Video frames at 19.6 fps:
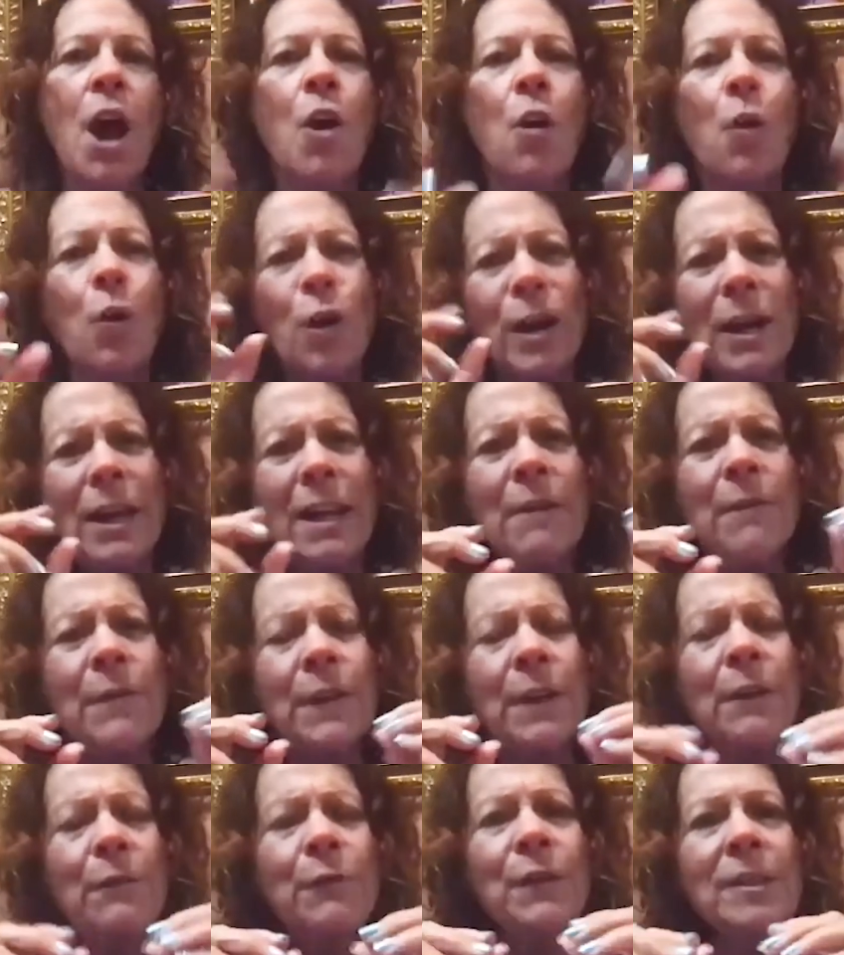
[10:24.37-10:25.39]
Or even
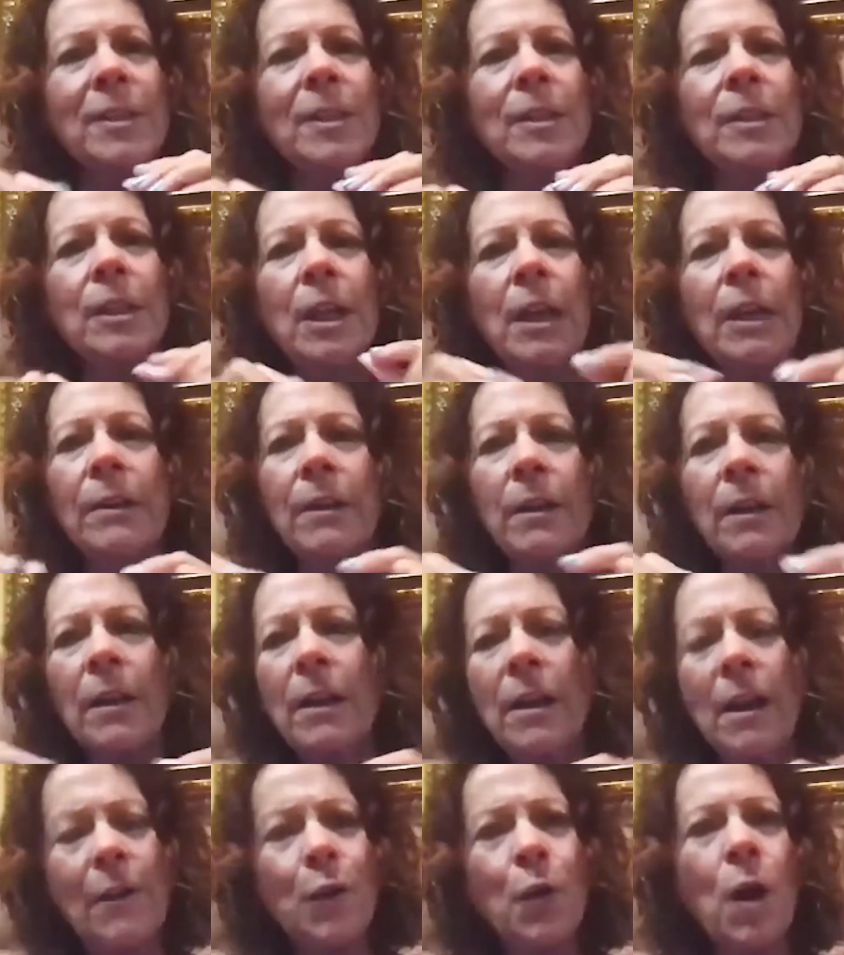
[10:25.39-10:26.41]
if it's a,
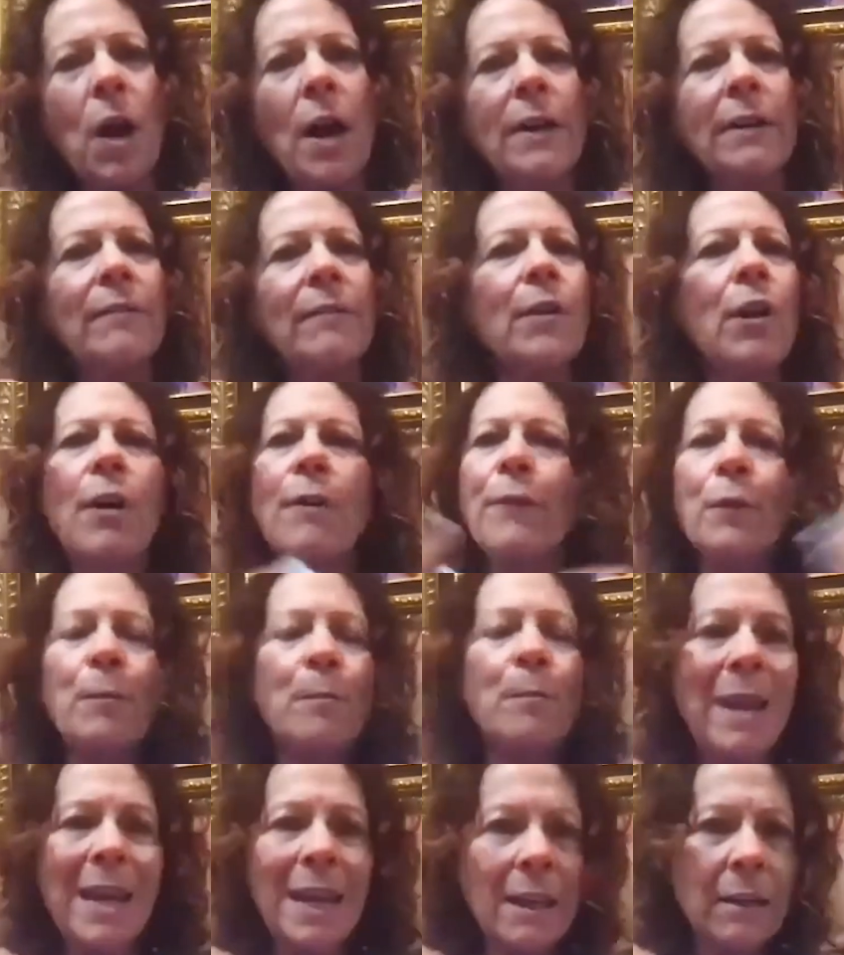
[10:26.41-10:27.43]
another kind of an offer,
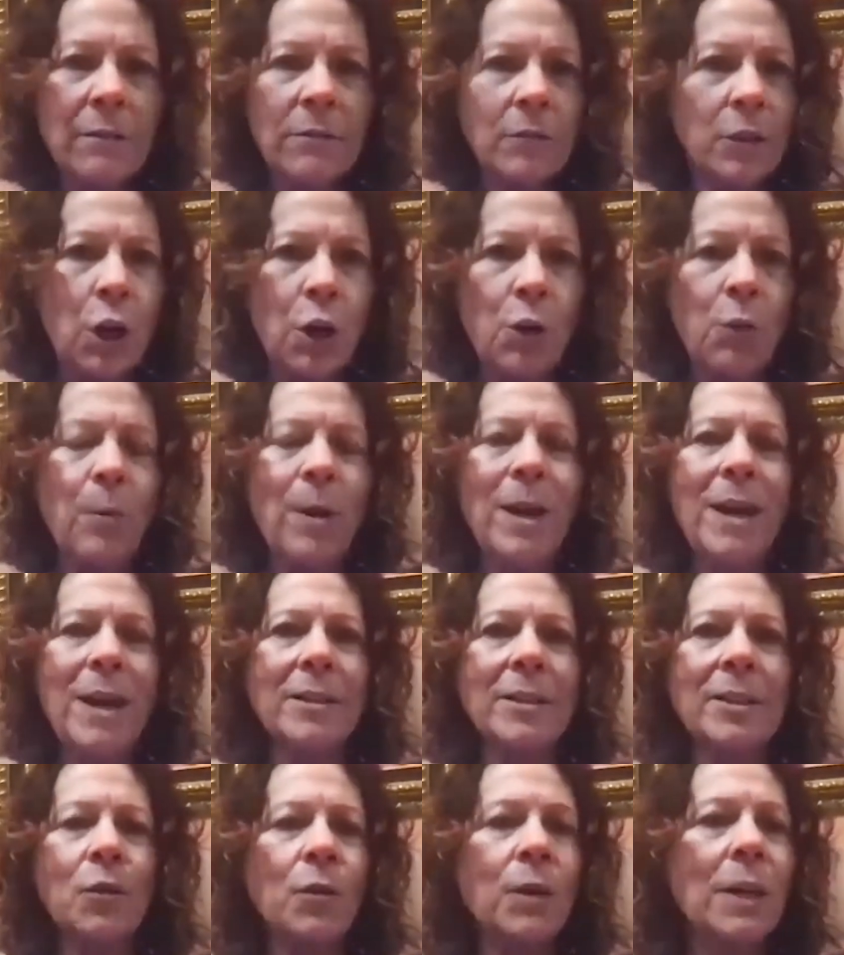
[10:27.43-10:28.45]
make it low
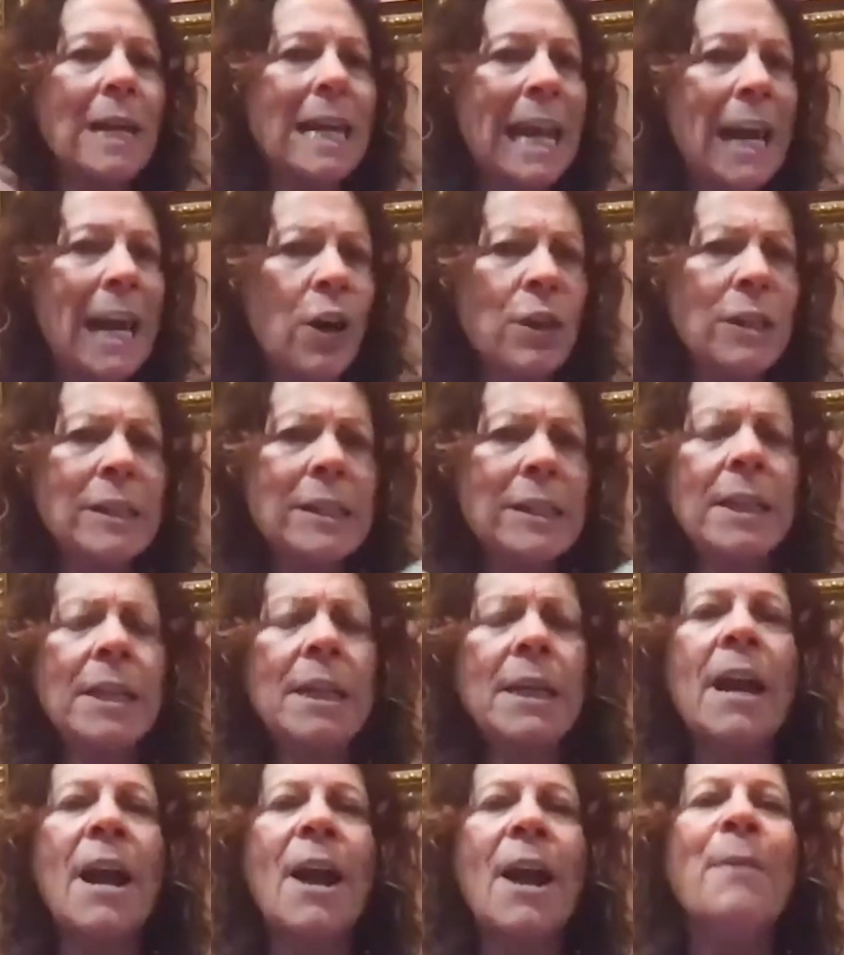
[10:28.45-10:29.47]
risk or
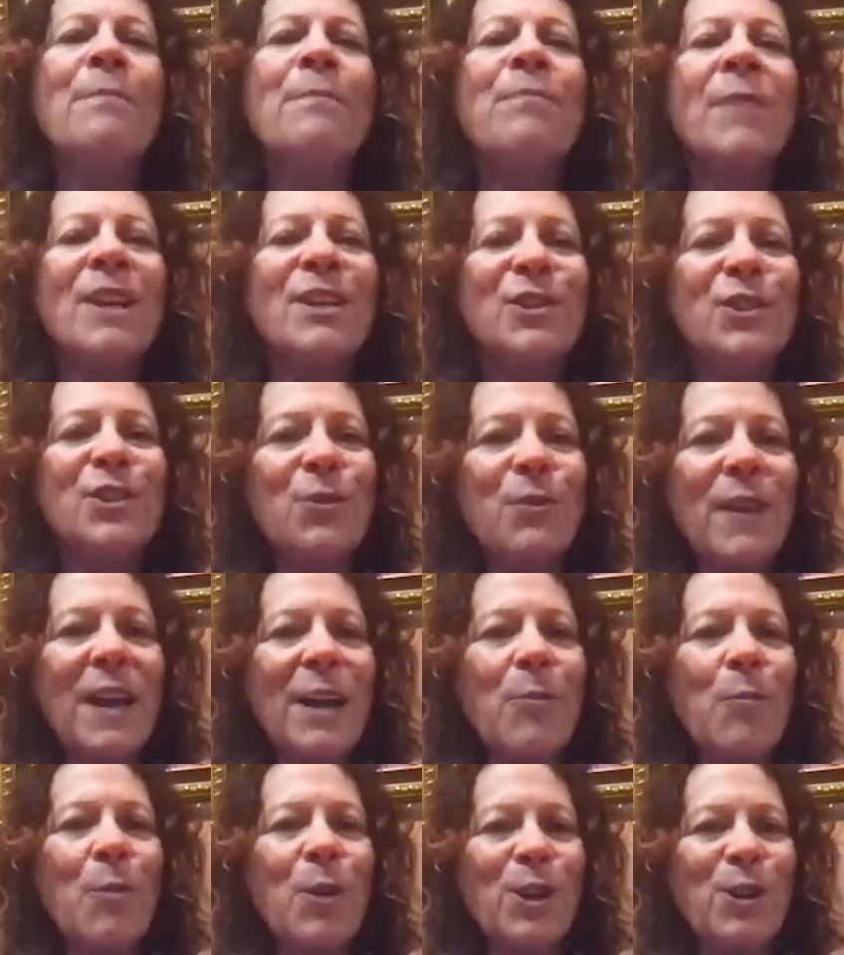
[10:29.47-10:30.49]
guarantee so
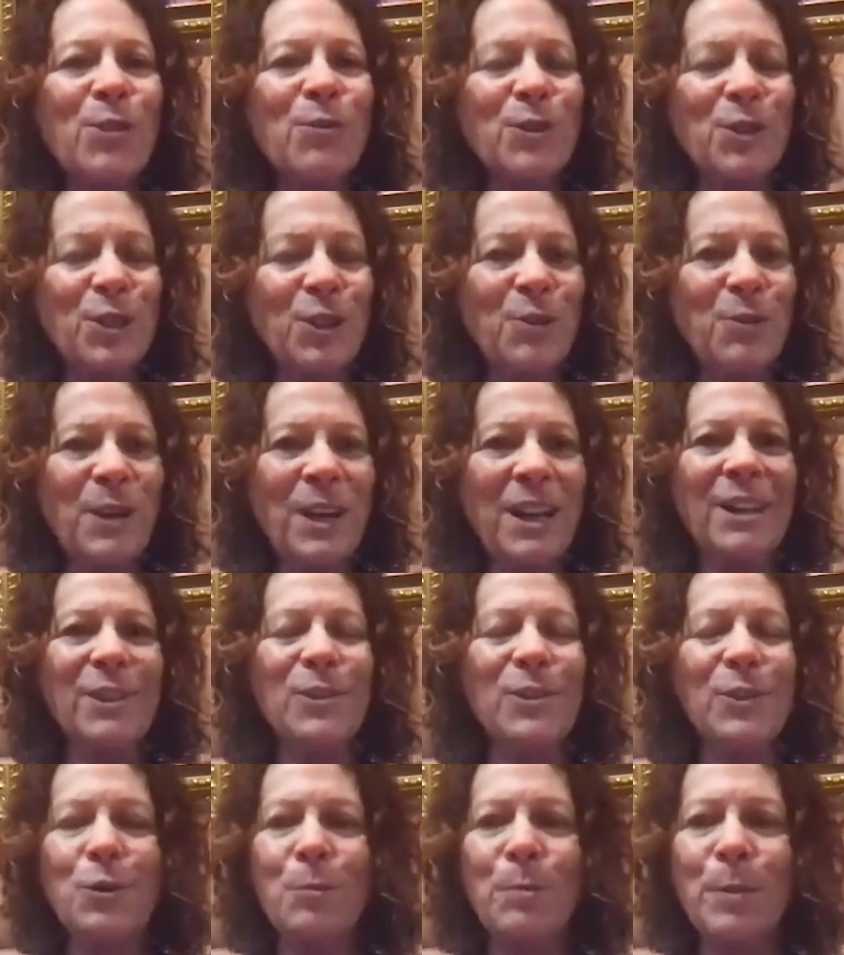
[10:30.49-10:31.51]
that what you're doing is
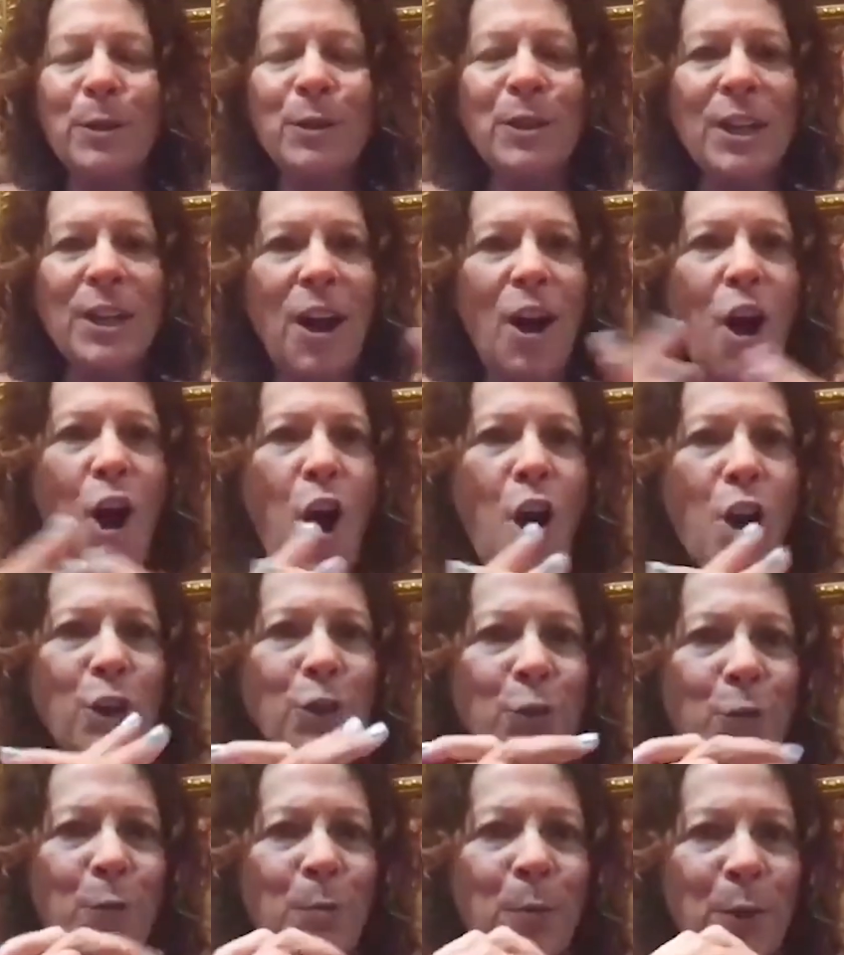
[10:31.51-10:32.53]
you're building a
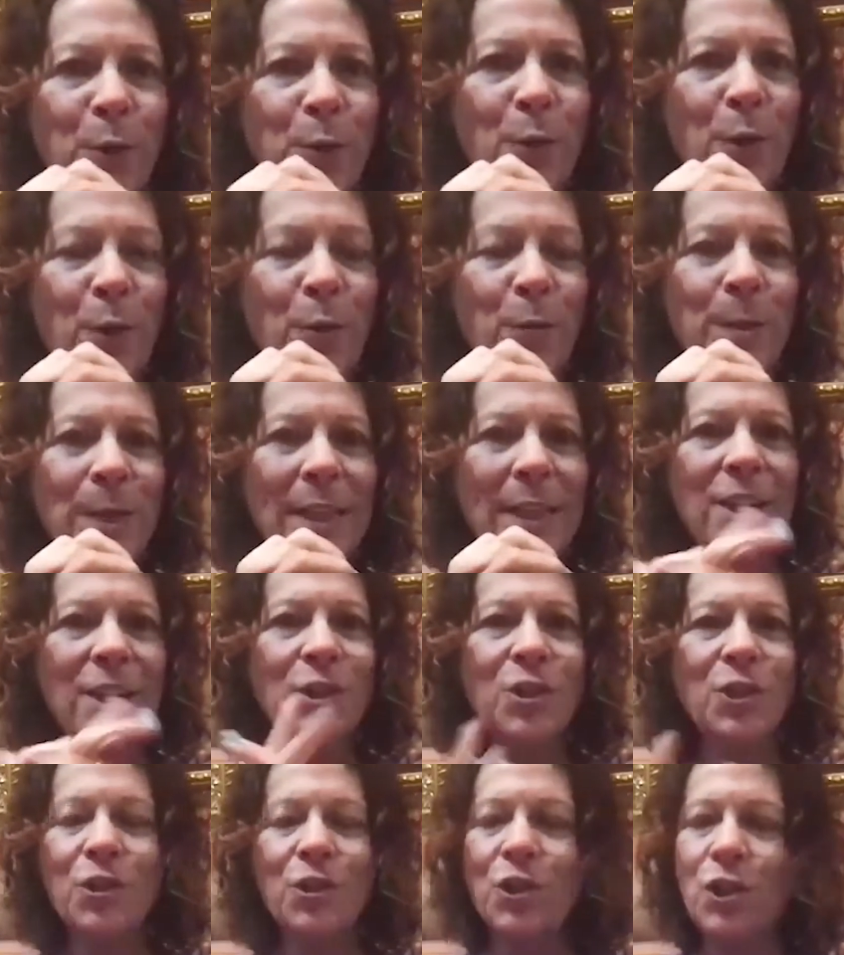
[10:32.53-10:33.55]
entrepreneur
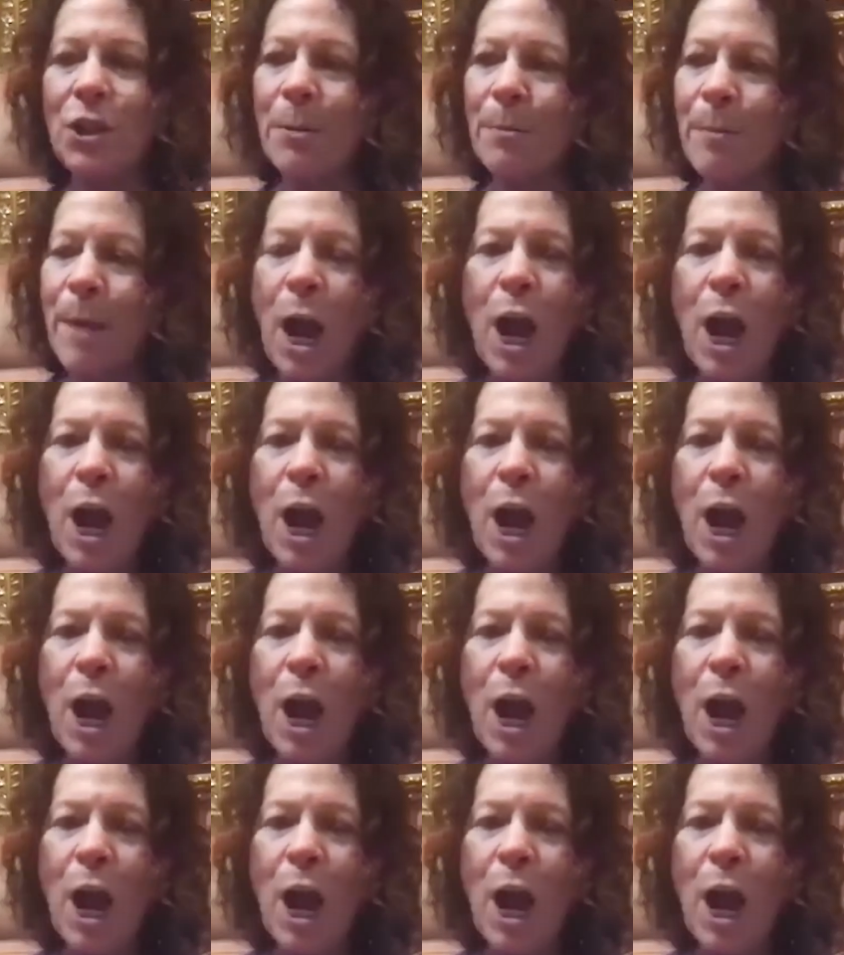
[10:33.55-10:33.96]
relationship,